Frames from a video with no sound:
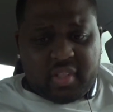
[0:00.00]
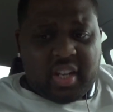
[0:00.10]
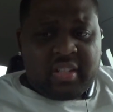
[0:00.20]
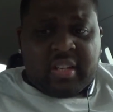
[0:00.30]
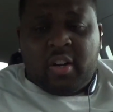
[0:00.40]

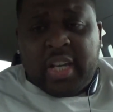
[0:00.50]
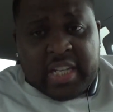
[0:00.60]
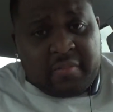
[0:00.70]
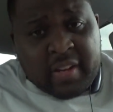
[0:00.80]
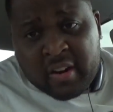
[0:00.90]
So, and
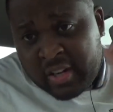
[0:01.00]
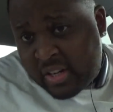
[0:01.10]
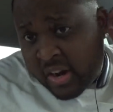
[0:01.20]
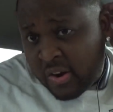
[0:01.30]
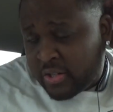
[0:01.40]
he's very
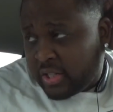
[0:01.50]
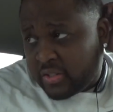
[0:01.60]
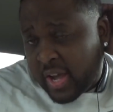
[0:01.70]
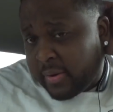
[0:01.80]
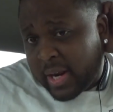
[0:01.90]
encouraging.
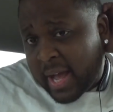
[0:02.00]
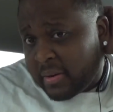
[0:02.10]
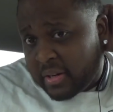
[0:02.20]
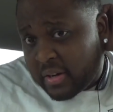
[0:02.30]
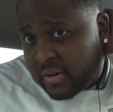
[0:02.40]
So I would
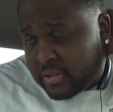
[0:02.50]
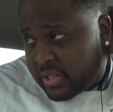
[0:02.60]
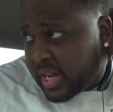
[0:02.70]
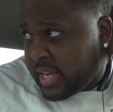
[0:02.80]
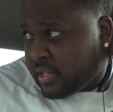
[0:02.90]
encourage you
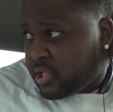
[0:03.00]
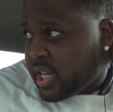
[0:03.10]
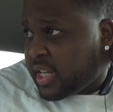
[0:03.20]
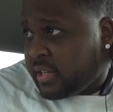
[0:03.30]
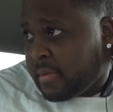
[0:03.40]
guys to
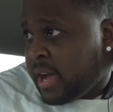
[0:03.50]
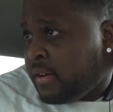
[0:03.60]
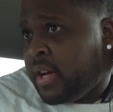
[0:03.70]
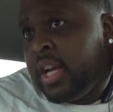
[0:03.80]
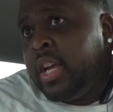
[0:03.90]
check him out.